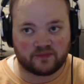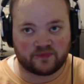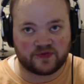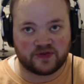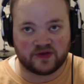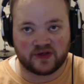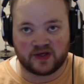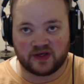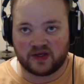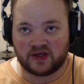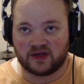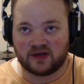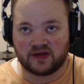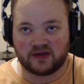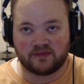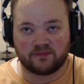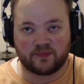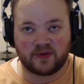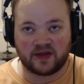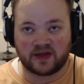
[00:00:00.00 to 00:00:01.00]

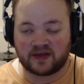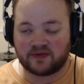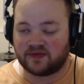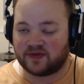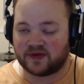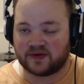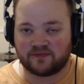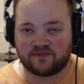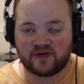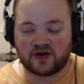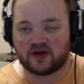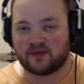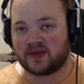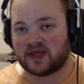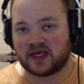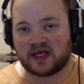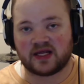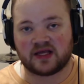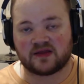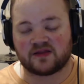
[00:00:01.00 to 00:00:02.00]
The very
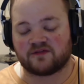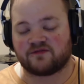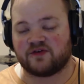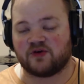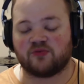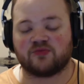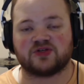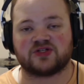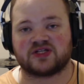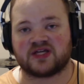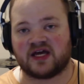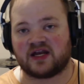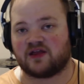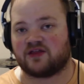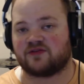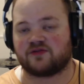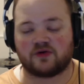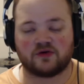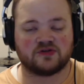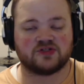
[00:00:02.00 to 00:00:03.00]
beginning of the film just kind
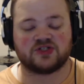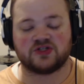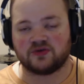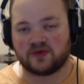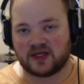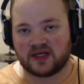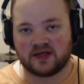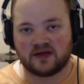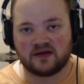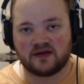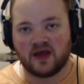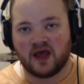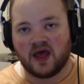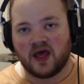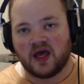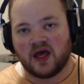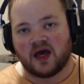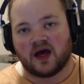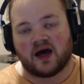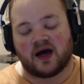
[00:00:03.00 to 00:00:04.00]
of throws you in
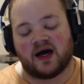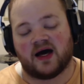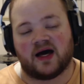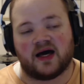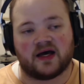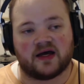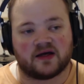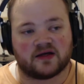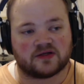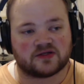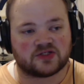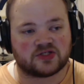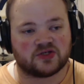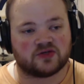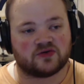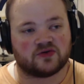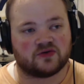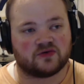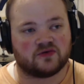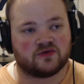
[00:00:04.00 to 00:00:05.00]

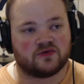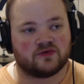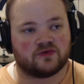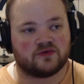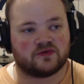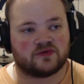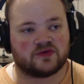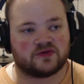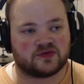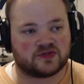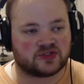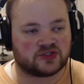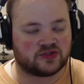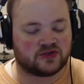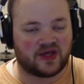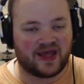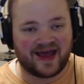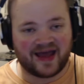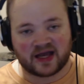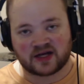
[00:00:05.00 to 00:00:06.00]
to
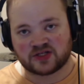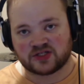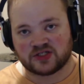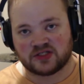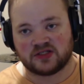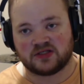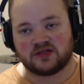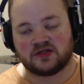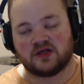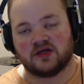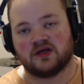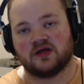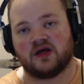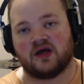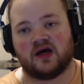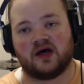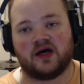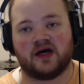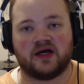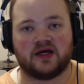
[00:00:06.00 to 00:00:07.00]
the action,
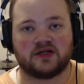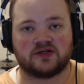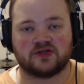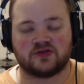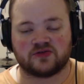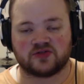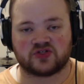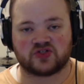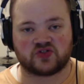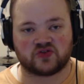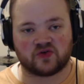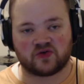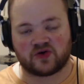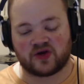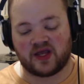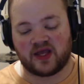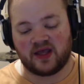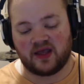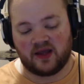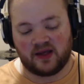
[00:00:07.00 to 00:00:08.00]
to the
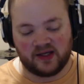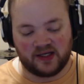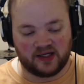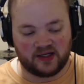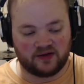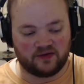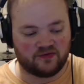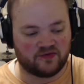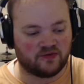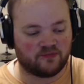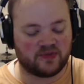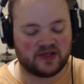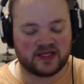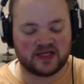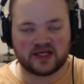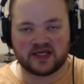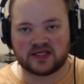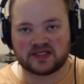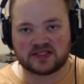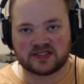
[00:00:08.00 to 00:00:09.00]
story. The
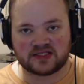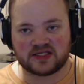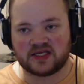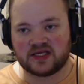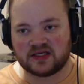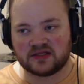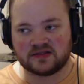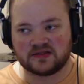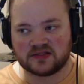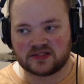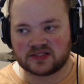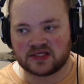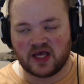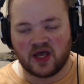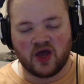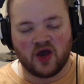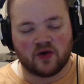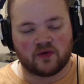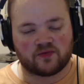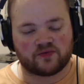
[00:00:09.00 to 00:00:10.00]
beginning scenes
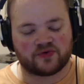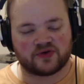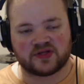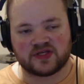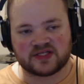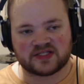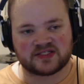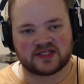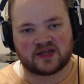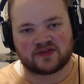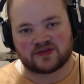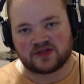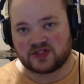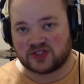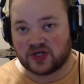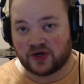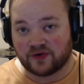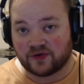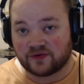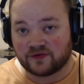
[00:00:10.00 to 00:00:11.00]
really set the
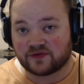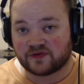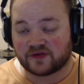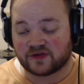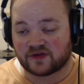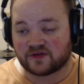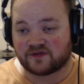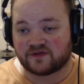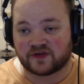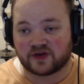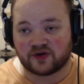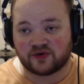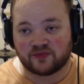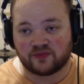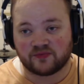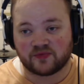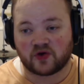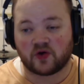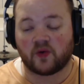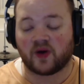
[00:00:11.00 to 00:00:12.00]
tone for the
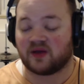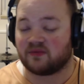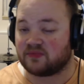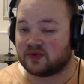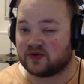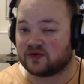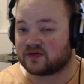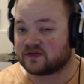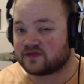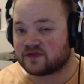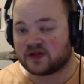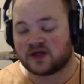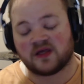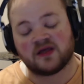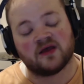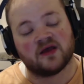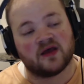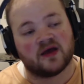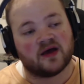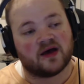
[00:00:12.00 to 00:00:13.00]
film quite
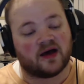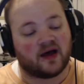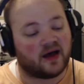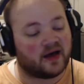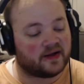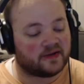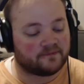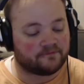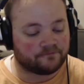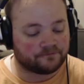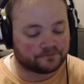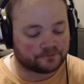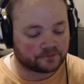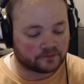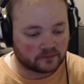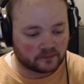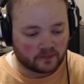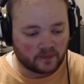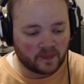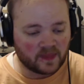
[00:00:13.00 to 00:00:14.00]
beautifully.
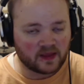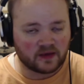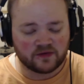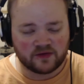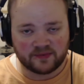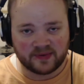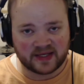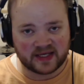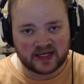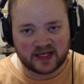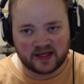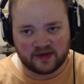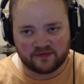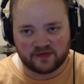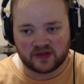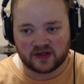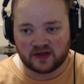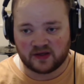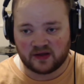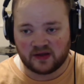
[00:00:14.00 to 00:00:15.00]
The beginning of
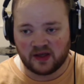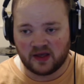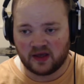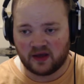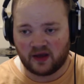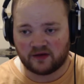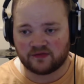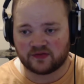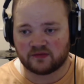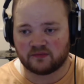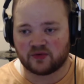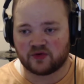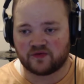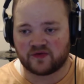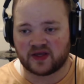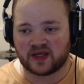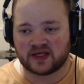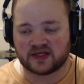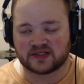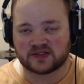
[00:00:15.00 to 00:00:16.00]
the
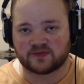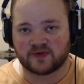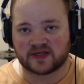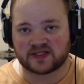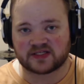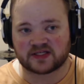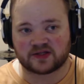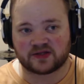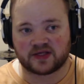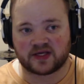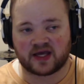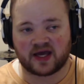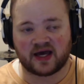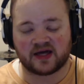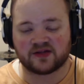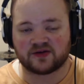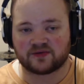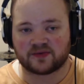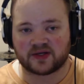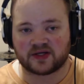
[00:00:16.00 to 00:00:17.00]
movie is basically
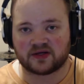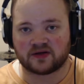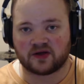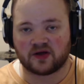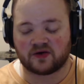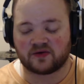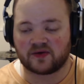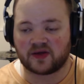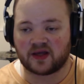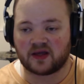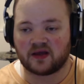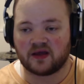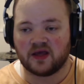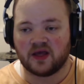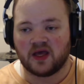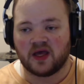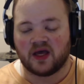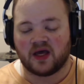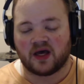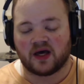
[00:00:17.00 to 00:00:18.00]
Kylo Ren going
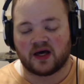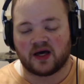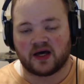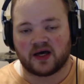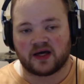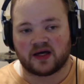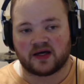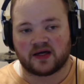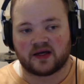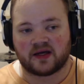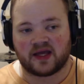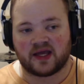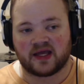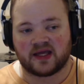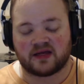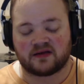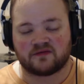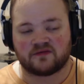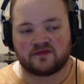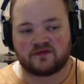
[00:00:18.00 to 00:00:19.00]

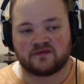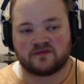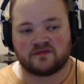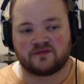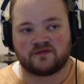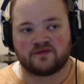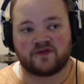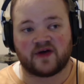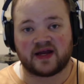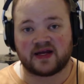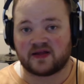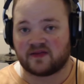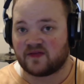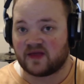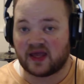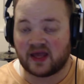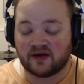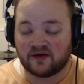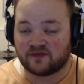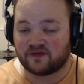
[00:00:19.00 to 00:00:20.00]
and finding
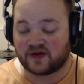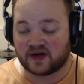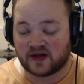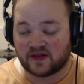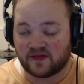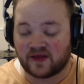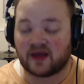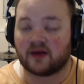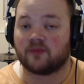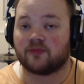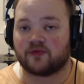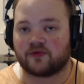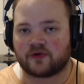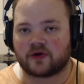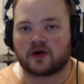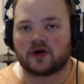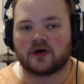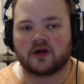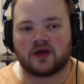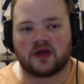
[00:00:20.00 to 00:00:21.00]
the
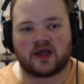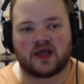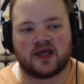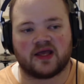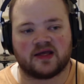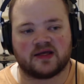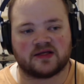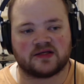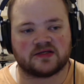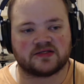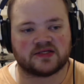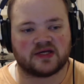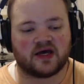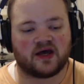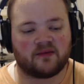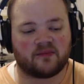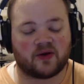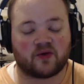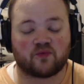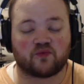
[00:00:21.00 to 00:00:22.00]
Emperor, and
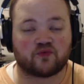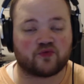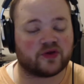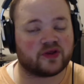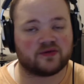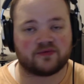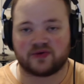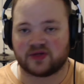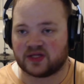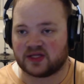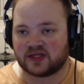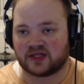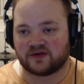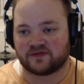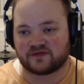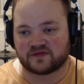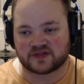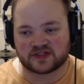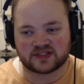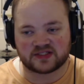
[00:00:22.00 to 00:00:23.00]
I really
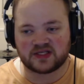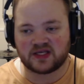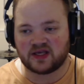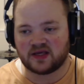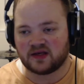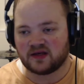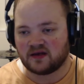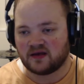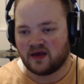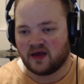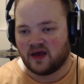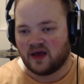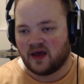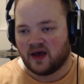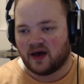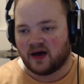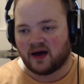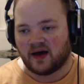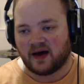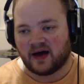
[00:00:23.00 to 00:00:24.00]
love the scene.
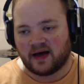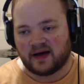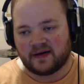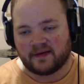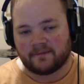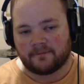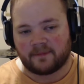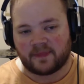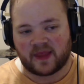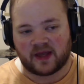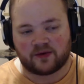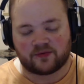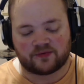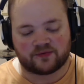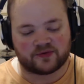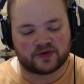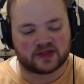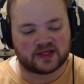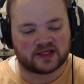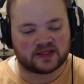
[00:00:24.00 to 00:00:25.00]
I
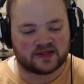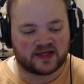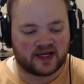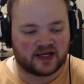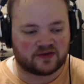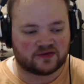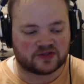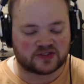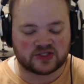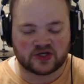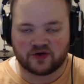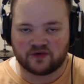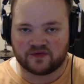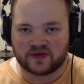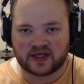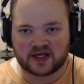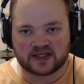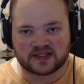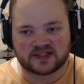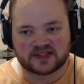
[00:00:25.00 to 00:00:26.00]
really like the tone
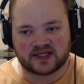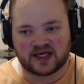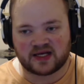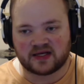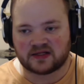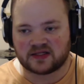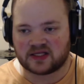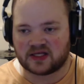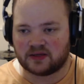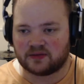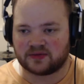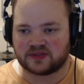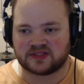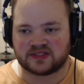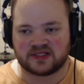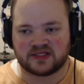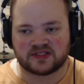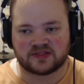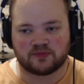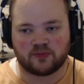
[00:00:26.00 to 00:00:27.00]
that it set.
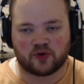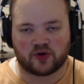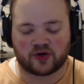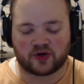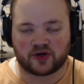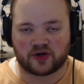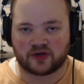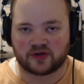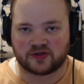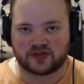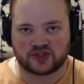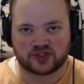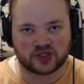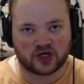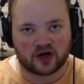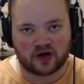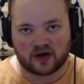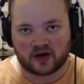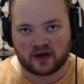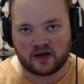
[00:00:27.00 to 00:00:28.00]
It's more
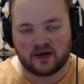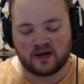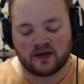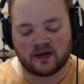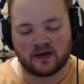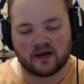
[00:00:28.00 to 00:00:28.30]
dark.